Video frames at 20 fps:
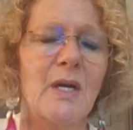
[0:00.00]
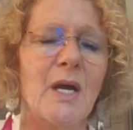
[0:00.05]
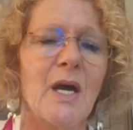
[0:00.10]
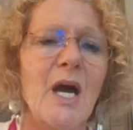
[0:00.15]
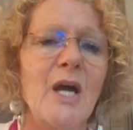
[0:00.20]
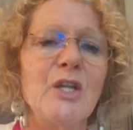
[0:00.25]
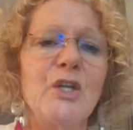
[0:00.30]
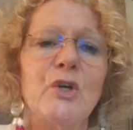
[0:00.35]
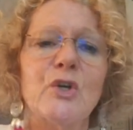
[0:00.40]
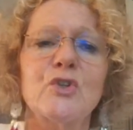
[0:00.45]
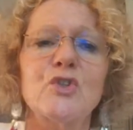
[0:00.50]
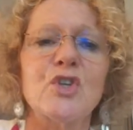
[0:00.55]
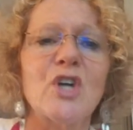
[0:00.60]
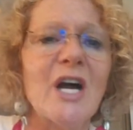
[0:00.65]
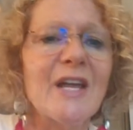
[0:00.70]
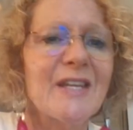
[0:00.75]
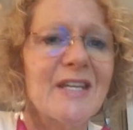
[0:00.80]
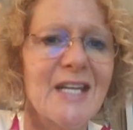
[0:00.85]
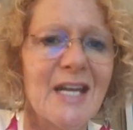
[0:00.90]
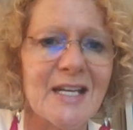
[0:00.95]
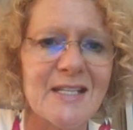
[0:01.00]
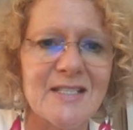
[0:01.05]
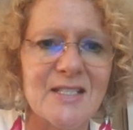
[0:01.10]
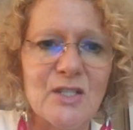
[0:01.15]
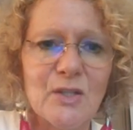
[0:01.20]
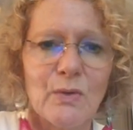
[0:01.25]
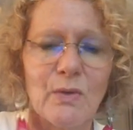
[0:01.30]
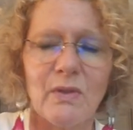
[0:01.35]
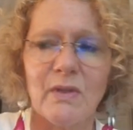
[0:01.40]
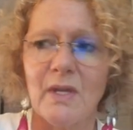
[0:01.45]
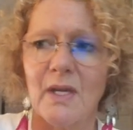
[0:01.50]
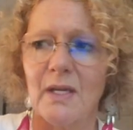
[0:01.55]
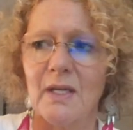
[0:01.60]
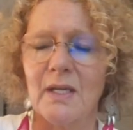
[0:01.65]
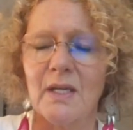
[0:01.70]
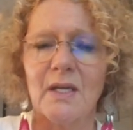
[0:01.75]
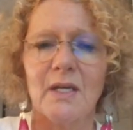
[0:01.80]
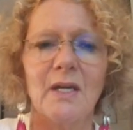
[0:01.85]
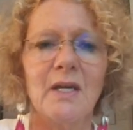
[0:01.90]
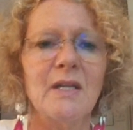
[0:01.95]
And you try the next new thing,
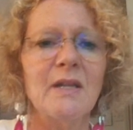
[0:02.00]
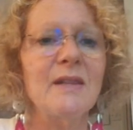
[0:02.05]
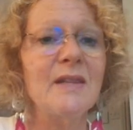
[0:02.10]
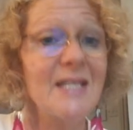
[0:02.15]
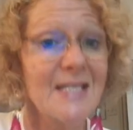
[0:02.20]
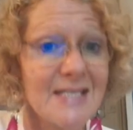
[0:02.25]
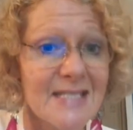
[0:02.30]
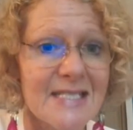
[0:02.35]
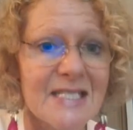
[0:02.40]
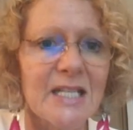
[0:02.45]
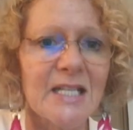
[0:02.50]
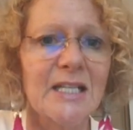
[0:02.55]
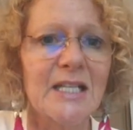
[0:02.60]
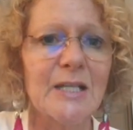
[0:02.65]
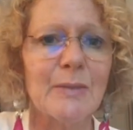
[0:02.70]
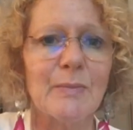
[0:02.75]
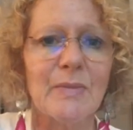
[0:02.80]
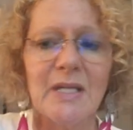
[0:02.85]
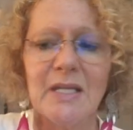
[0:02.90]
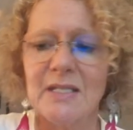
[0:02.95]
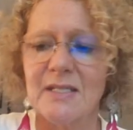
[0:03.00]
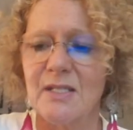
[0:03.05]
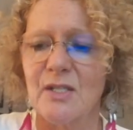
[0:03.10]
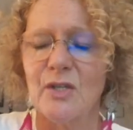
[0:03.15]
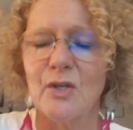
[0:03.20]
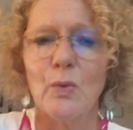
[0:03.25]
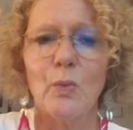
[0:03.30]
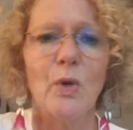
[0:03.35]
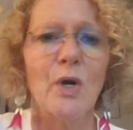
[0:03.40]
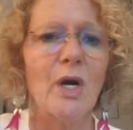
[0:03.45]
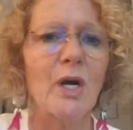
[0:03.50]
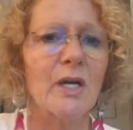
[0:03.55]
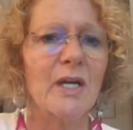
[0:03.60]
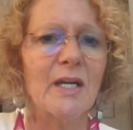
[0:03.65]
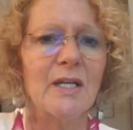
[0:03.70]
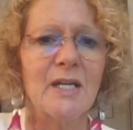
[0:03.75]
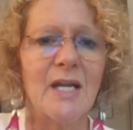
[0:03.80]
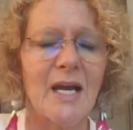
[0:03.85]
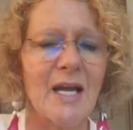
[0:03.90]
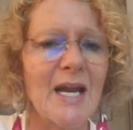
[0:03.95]
and this time it's going to work.
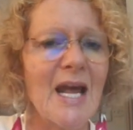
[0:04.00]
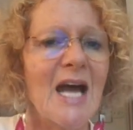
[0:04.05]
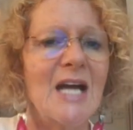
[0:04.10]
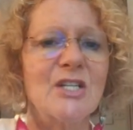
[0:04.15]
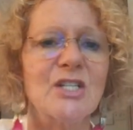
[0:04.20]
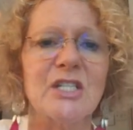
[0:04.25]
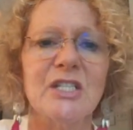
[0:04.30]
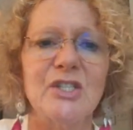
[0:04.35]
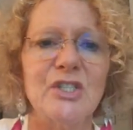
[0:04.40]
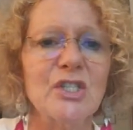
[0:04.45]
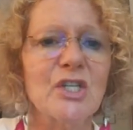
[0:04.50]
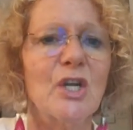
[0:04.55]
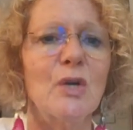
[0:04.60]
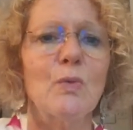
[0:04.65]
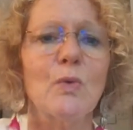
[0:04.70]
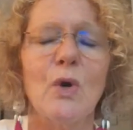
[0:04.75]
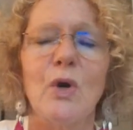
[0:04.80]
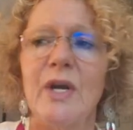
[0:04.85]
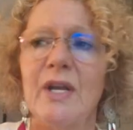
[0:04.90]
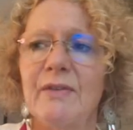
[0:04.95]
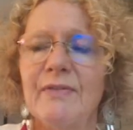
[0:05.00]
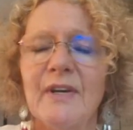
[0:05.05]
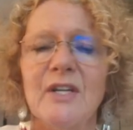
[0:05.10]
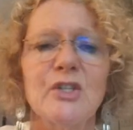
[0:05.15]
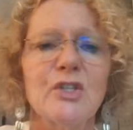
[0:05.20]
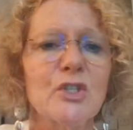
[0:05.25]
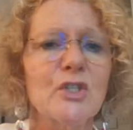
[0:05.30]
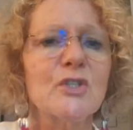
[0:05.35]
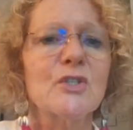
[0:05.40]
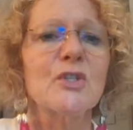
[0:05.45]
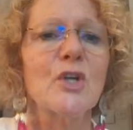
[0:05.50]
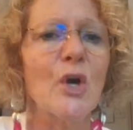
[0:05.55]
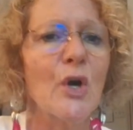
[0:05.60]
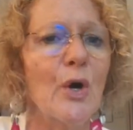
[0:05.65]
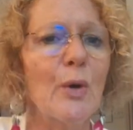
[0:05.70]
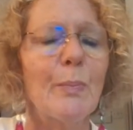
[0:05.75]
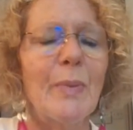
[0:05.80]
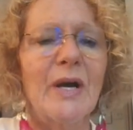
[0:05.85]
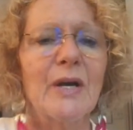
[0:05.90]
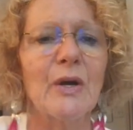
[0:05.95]
And actually, do you know what? If I just
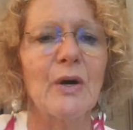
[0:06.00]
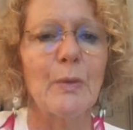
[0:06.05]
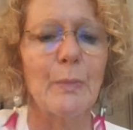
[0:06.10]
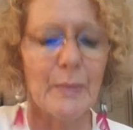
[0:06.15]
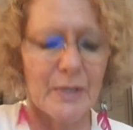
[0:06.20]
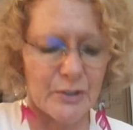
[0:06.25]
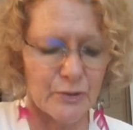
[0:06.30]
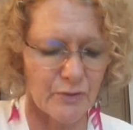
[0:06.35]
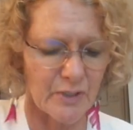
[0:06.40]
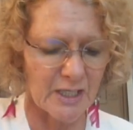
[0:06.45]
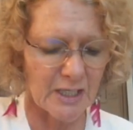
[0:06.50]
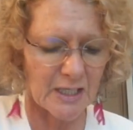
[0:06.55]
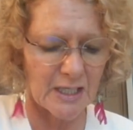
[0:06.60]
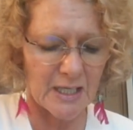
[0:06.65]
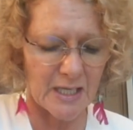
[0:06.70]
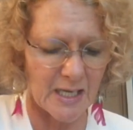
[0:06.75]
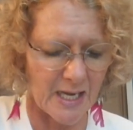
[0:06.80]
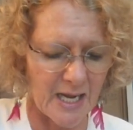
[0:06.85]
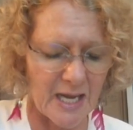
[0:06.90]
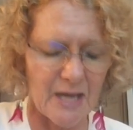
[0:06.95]
cut back on my drinking,